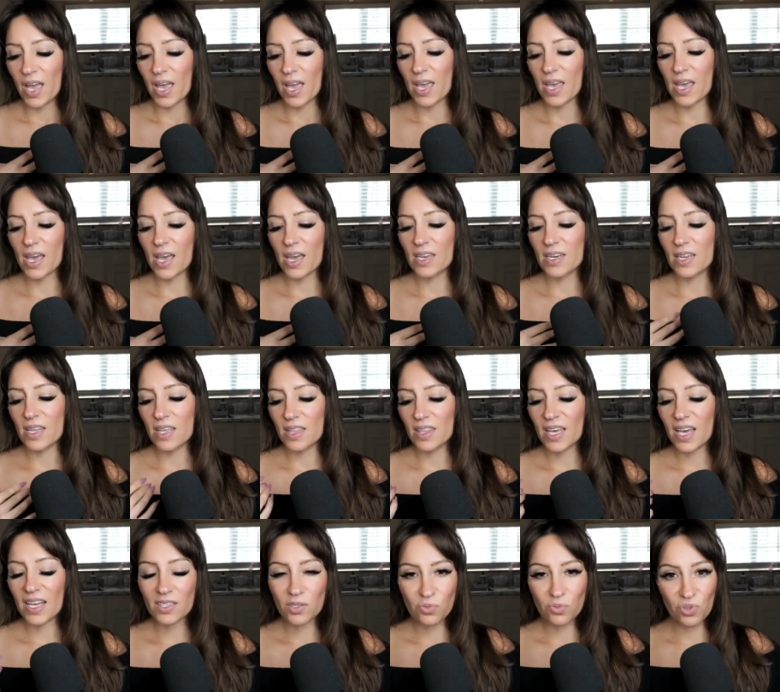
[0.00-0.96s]
And
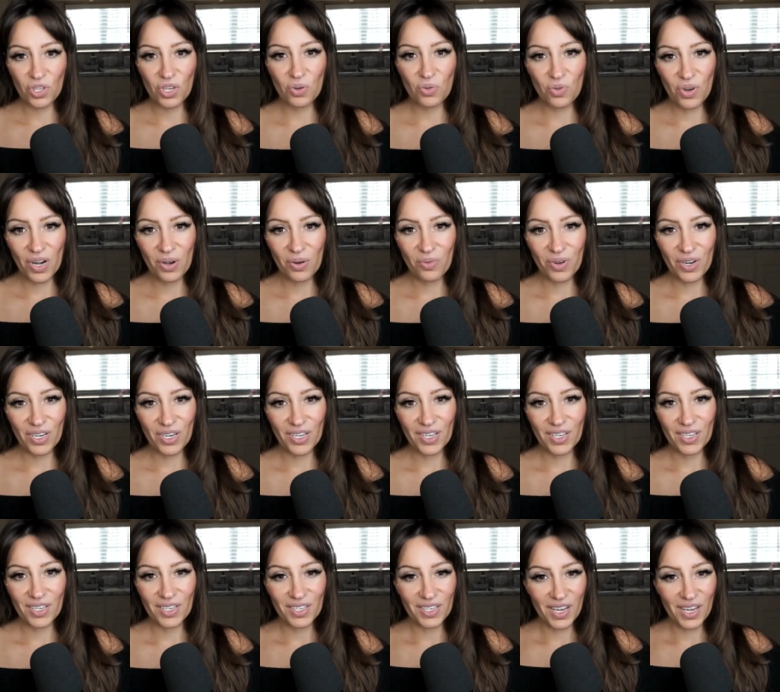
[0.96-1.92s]
that's really what I want
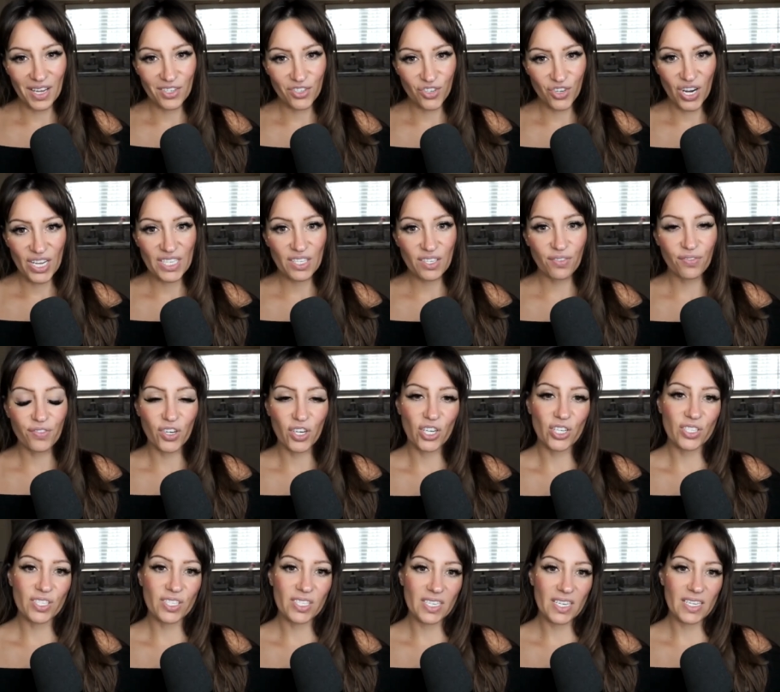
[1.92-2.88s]
to address
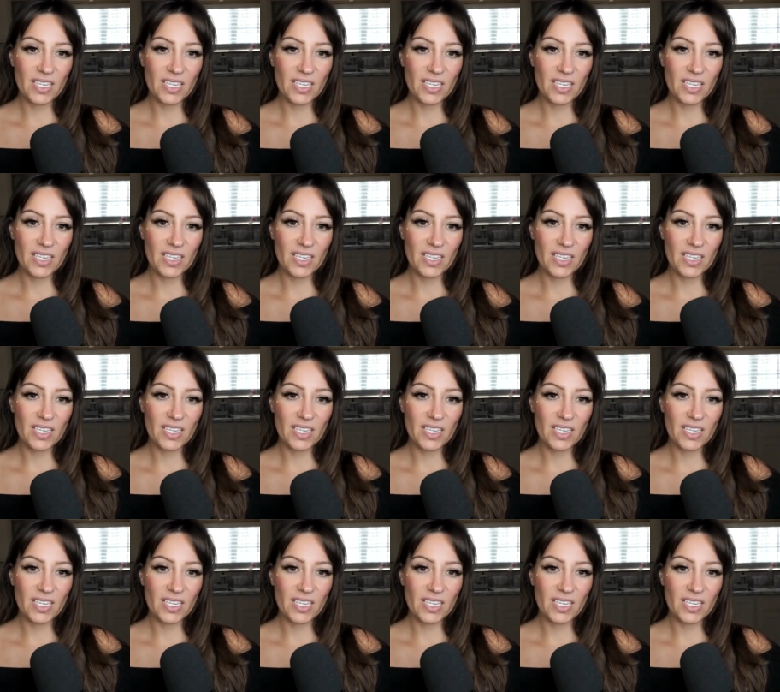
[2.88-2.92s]
first,